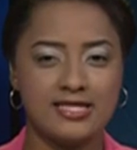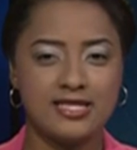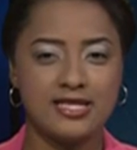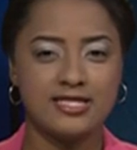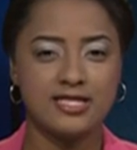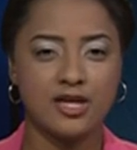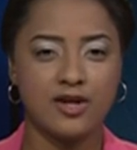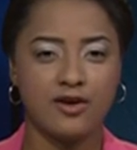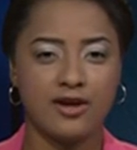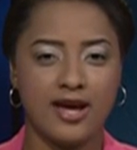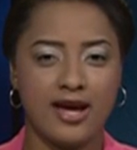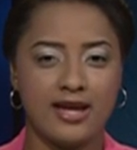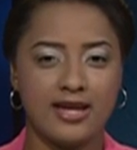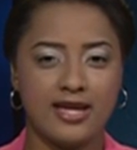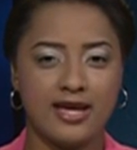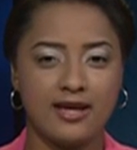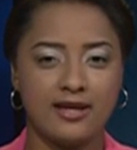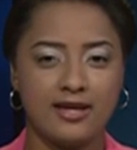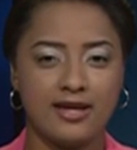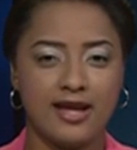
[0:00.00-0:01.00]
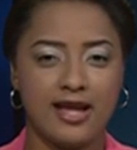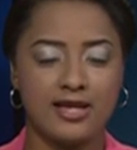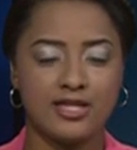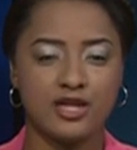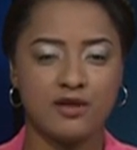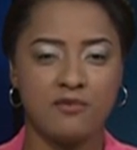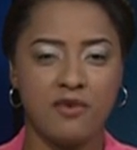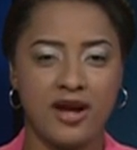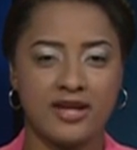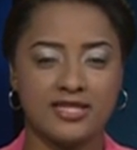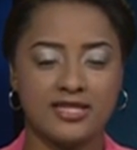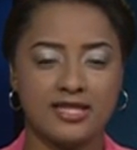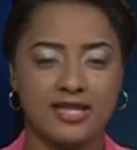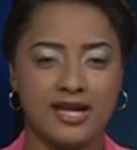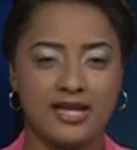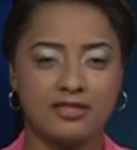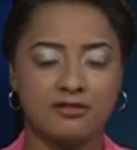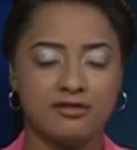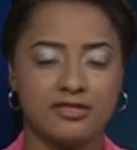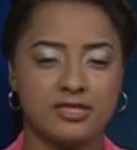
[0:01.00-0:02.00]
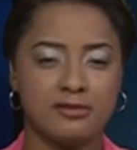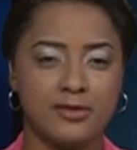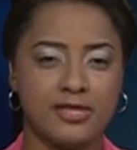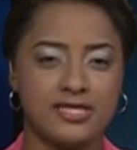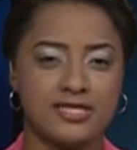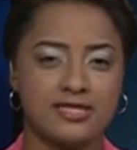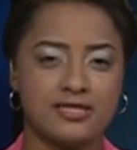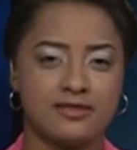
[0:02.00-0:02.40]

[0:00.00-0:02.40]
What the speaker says: this a good idea, election practically at Christmas?